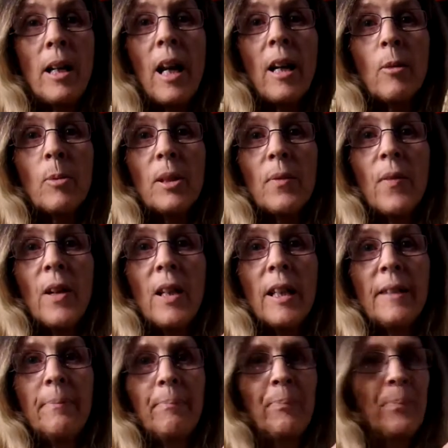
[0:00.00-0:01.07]
luck was
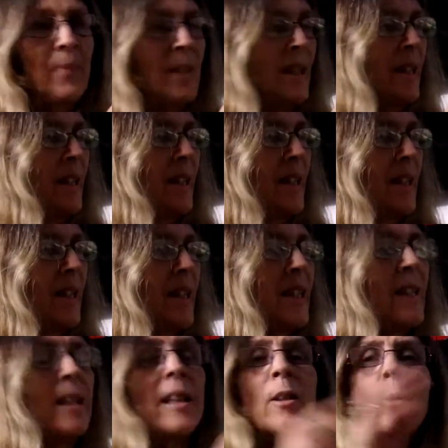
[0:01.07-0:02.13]
fine. A
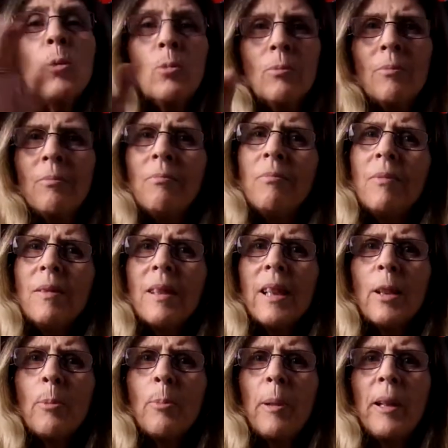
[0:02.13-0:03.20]
little
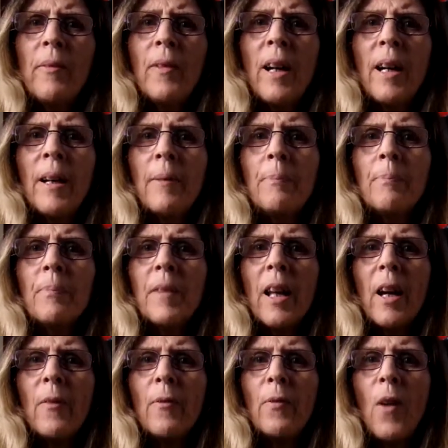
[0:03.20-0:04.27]
bit of
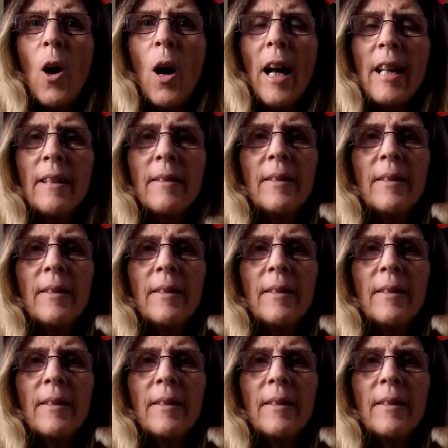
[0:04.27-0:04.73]
a fight